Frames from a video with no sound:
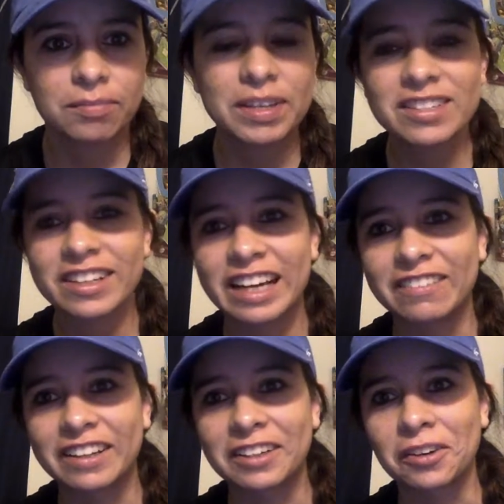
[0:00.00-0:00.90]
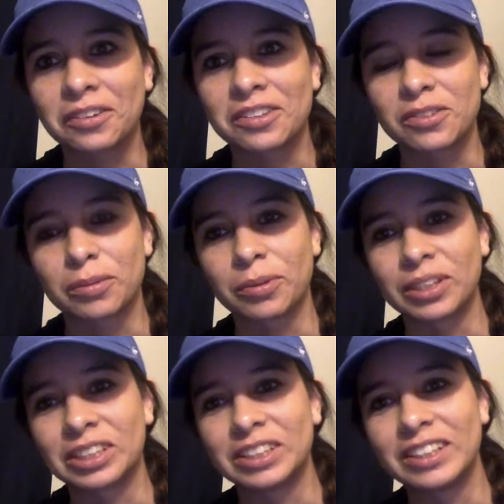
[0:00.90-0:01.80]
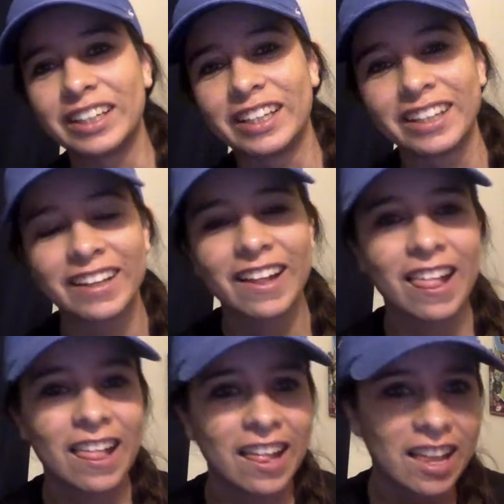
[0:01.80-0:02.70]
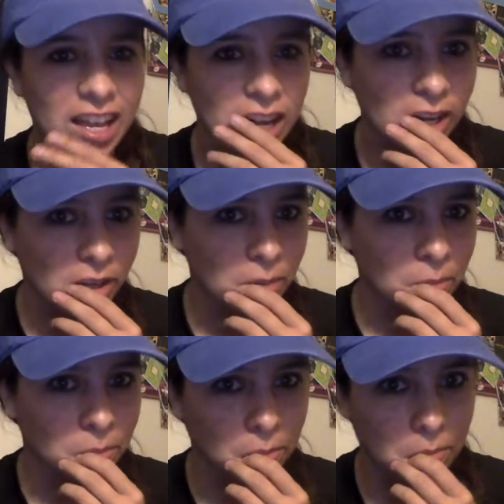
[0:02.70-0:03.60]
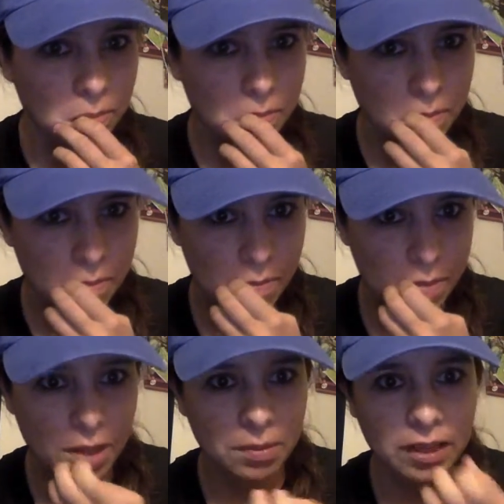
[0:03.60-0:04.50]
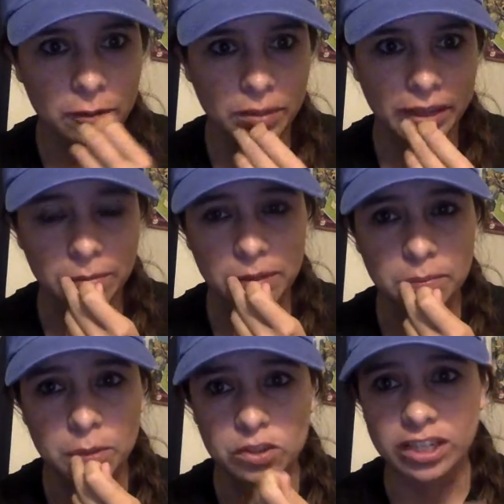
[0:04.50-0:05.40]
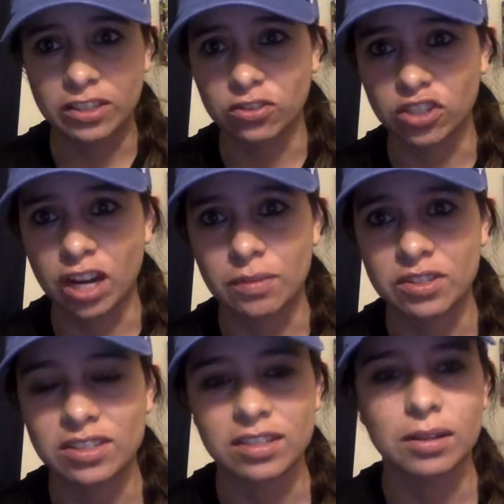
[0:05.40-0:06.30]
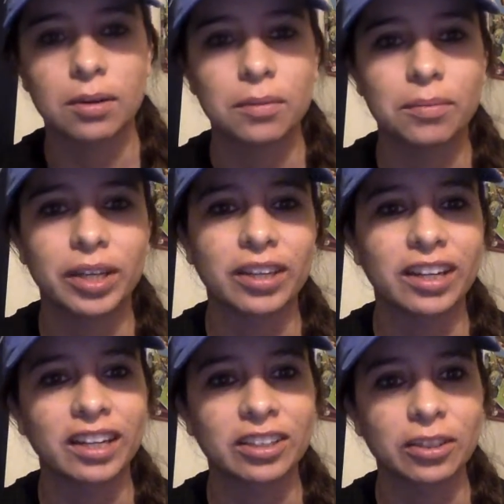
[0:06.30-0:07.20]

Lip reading: basically have no one to report to. But that would be my most ideal job, is to be a head